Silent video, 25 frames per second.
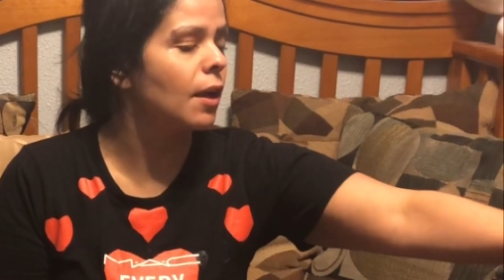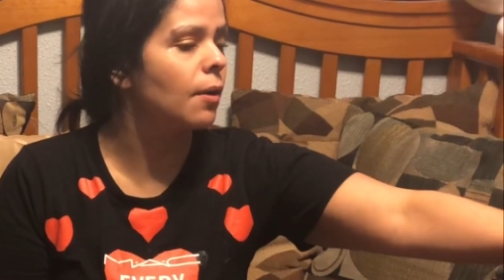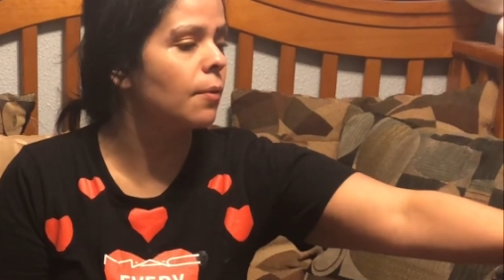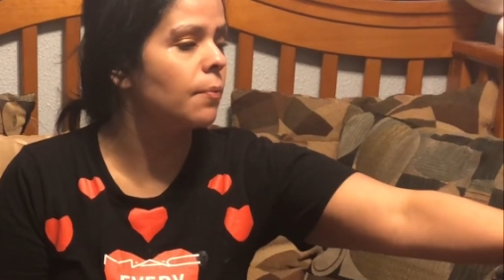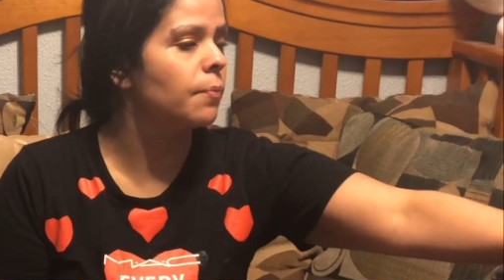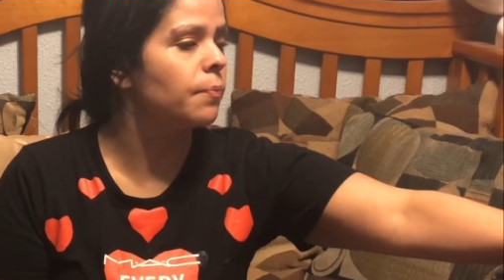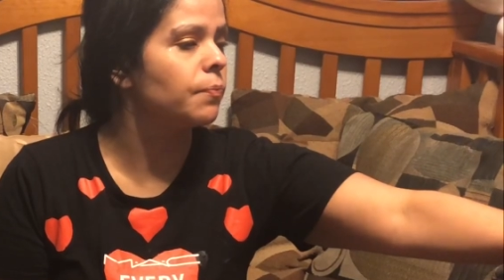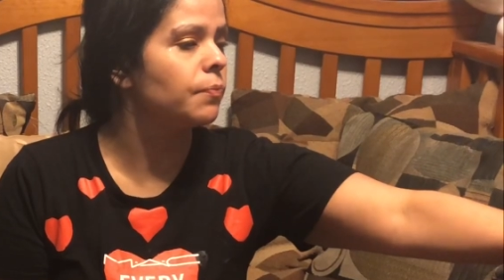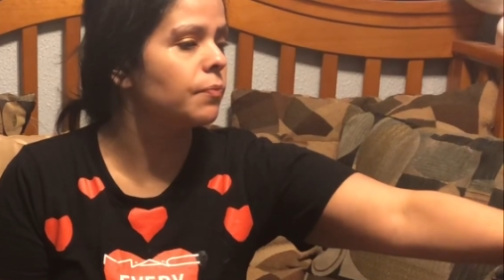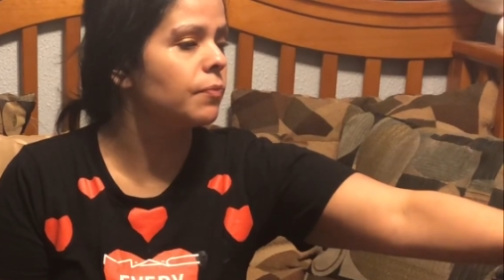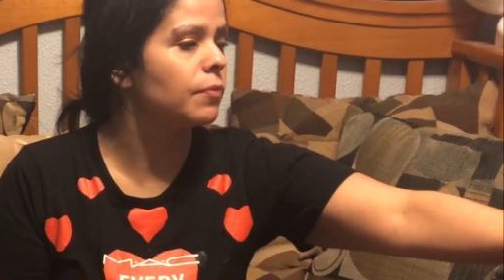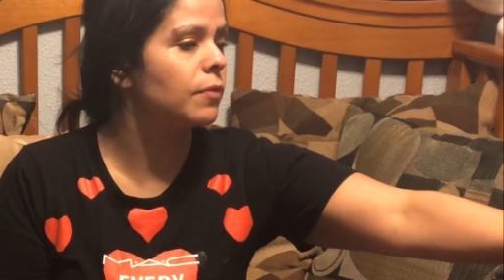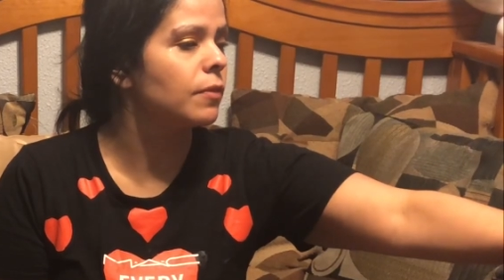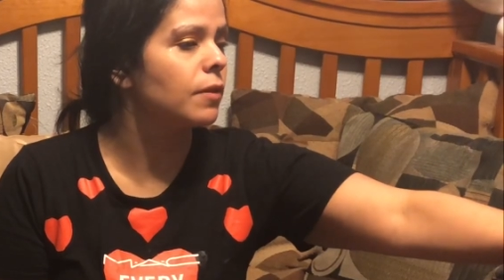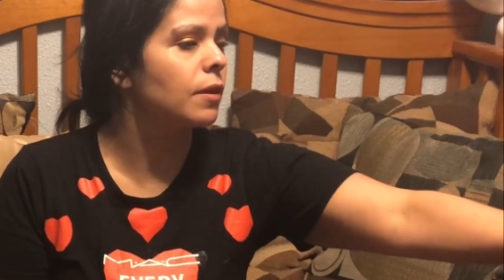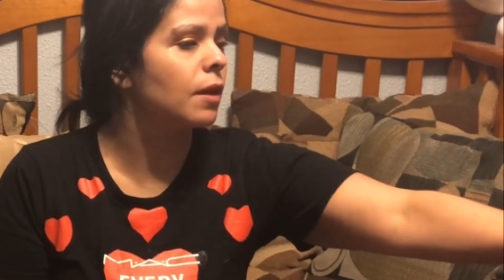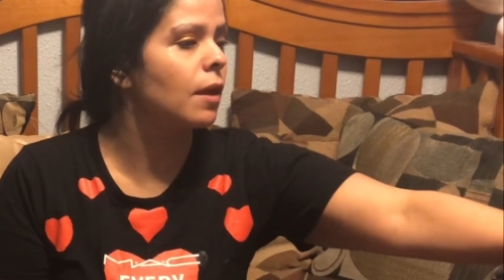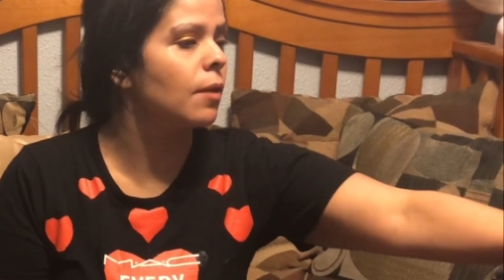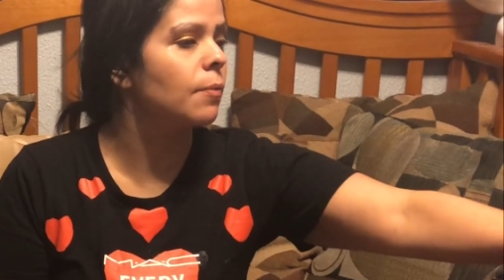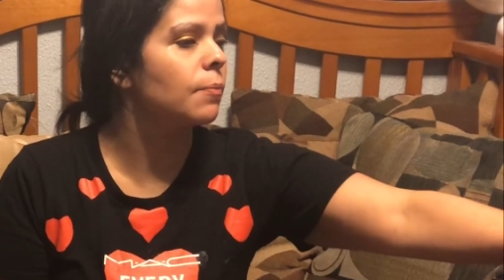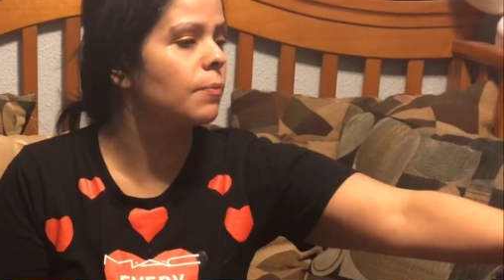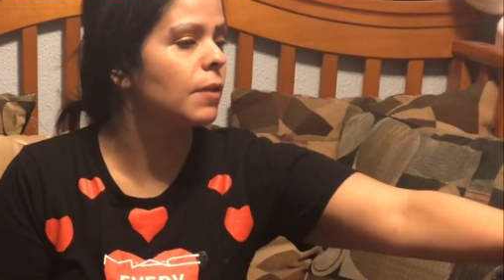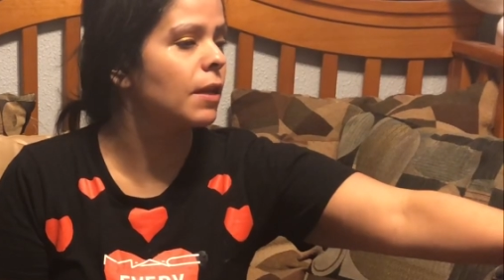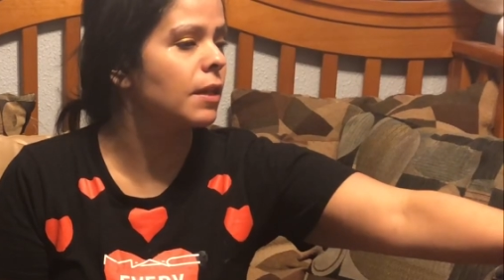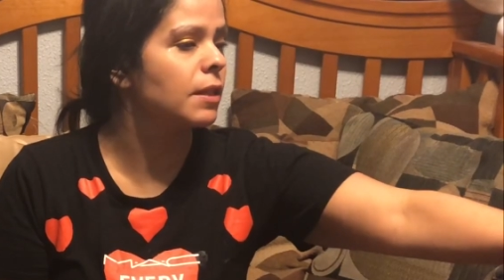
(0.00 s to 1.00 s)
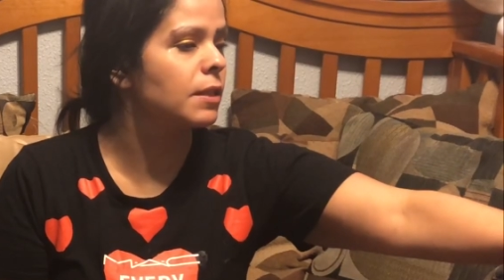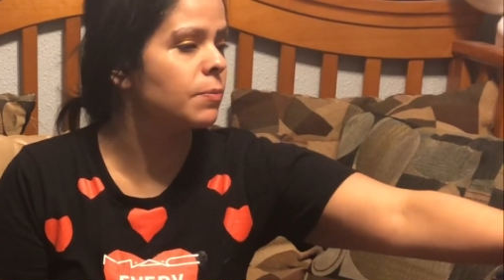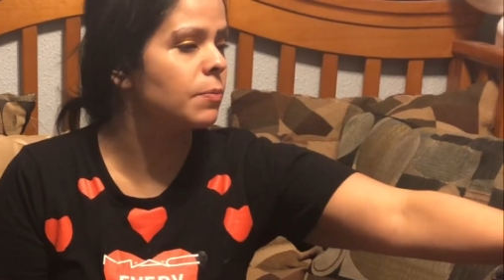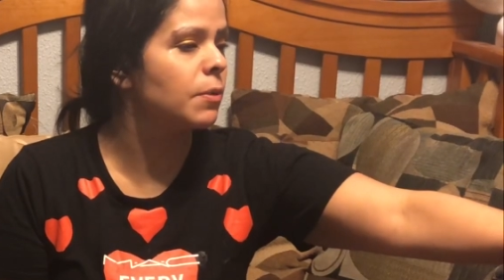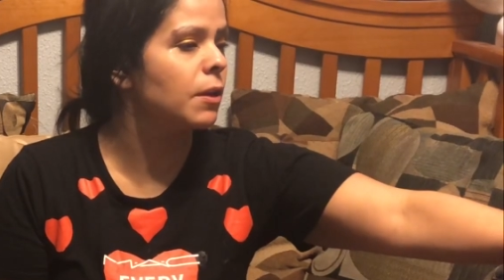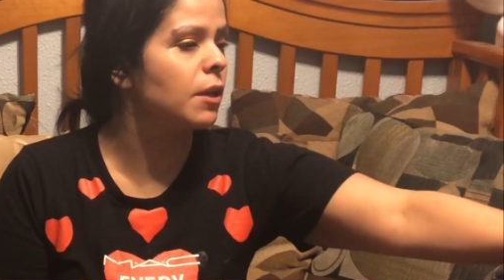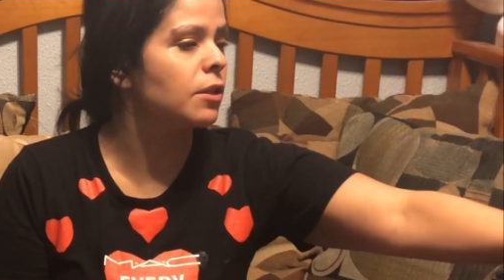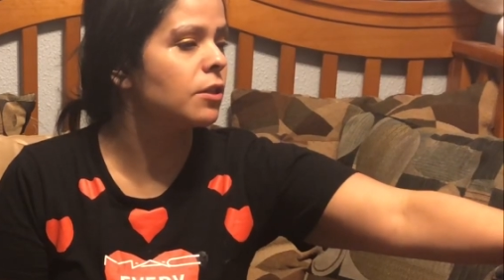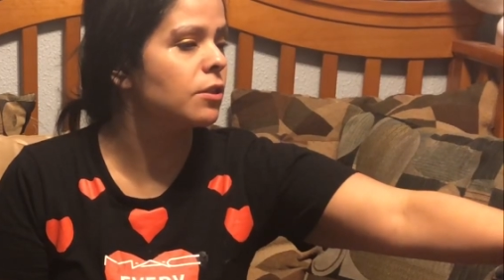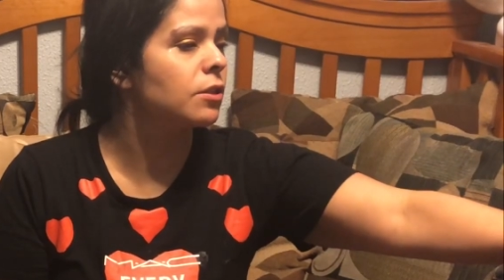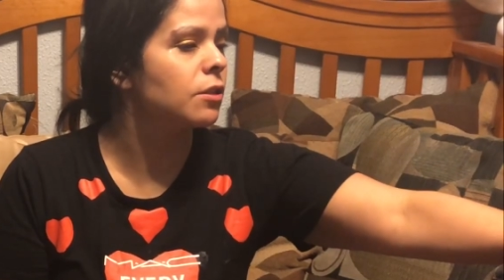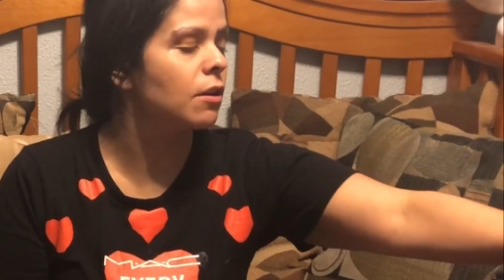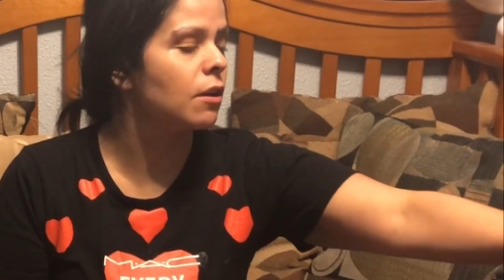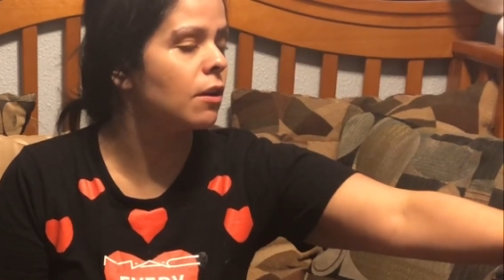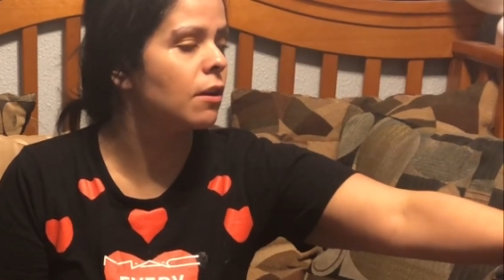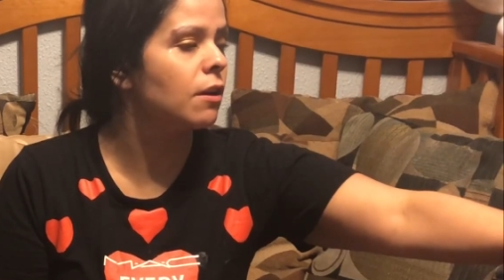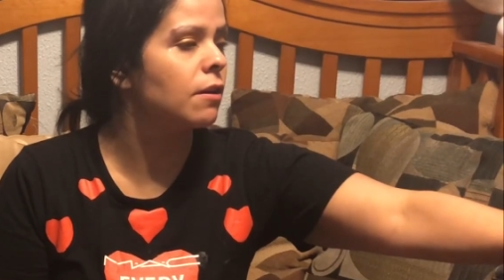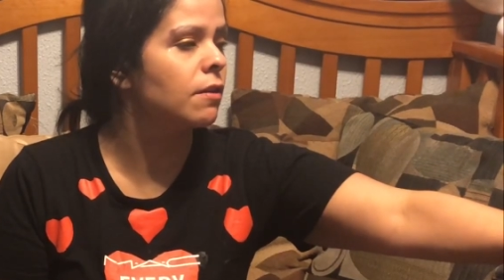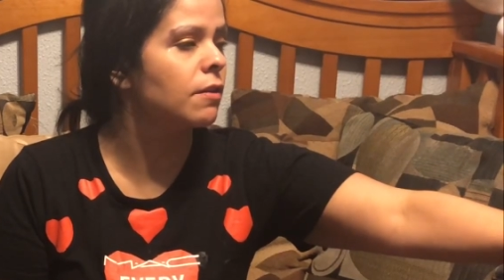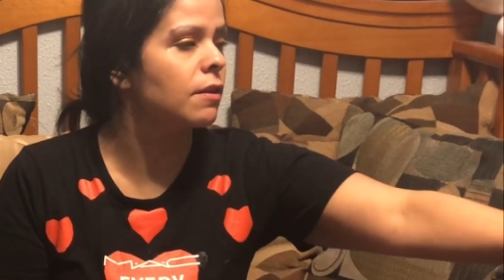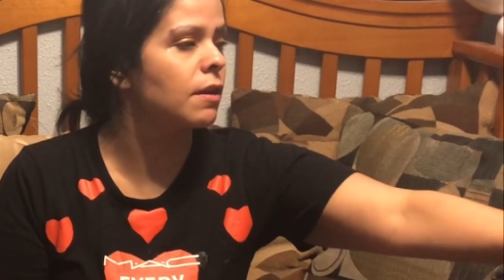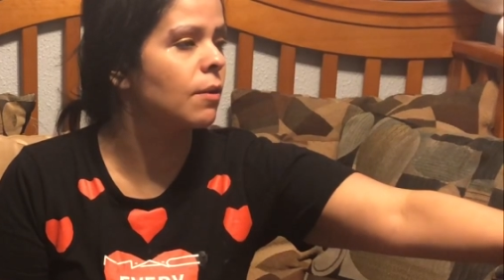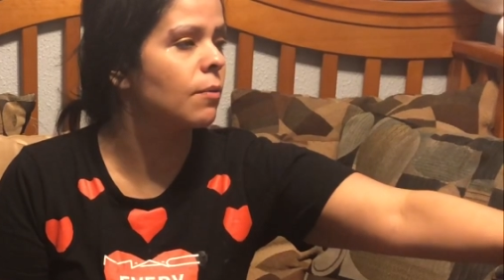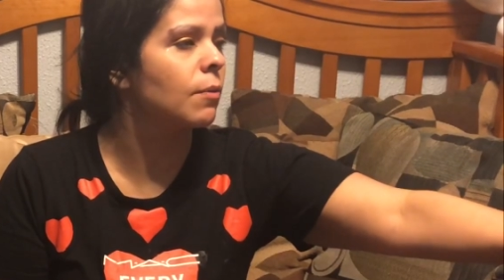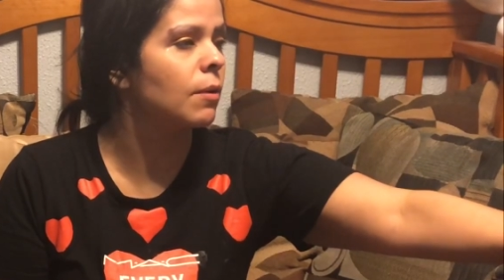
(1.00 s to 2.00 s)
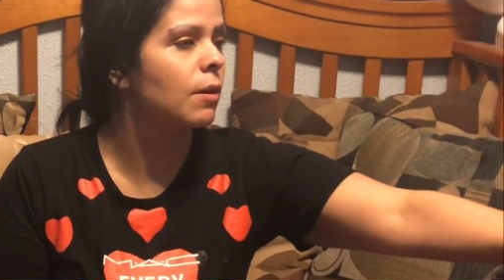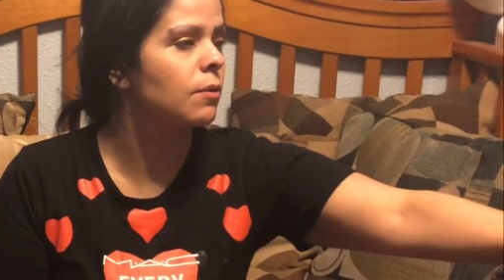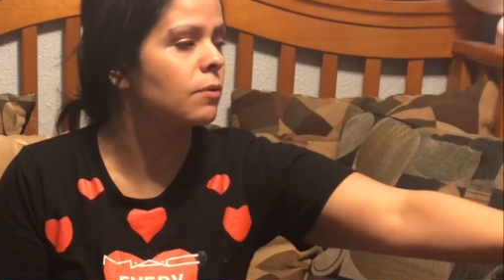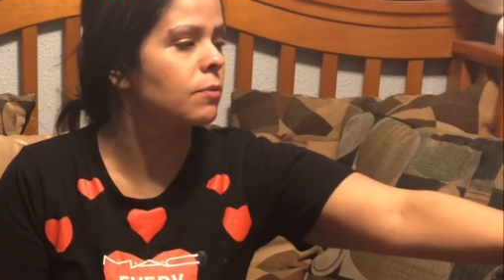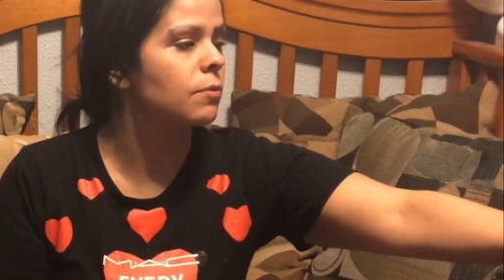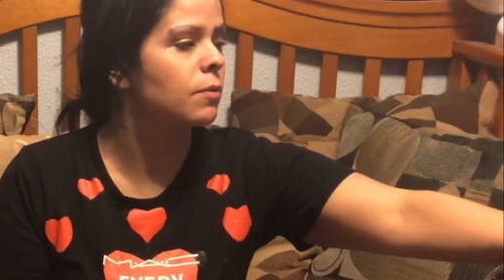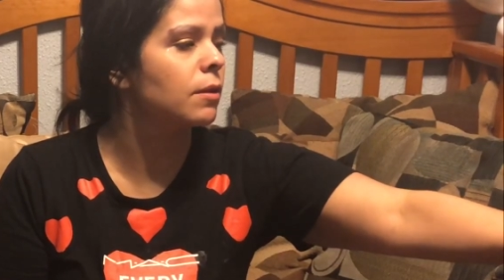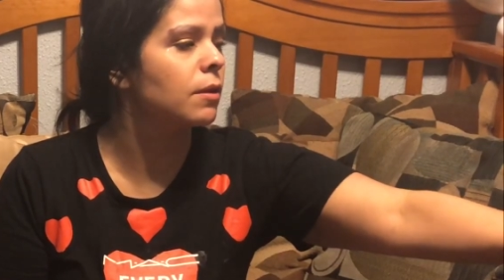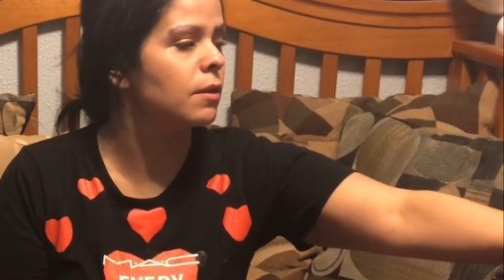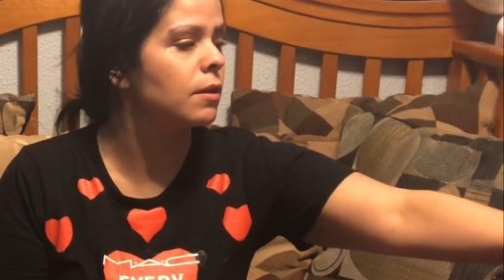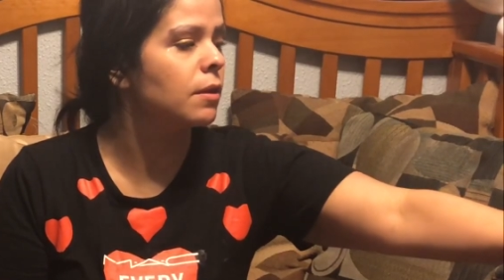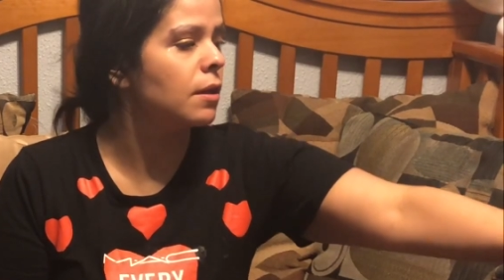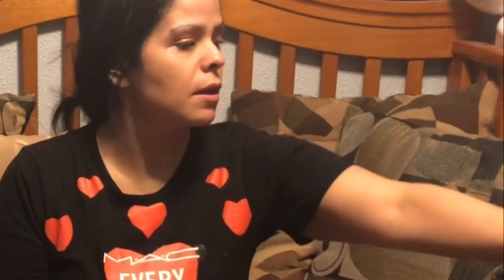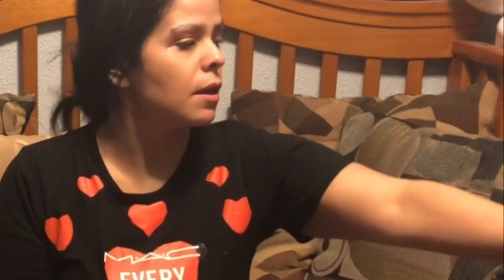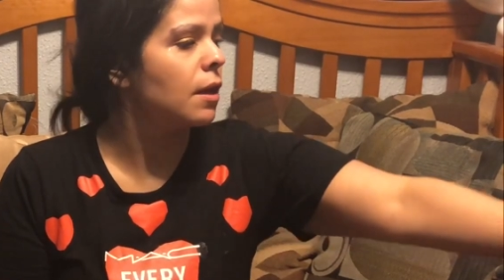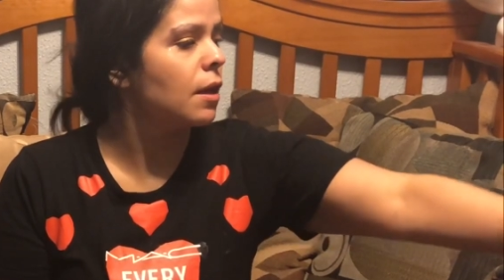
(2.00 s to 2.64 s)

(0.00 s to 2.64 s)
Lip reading: Yep. Yep, that's blush. That round one.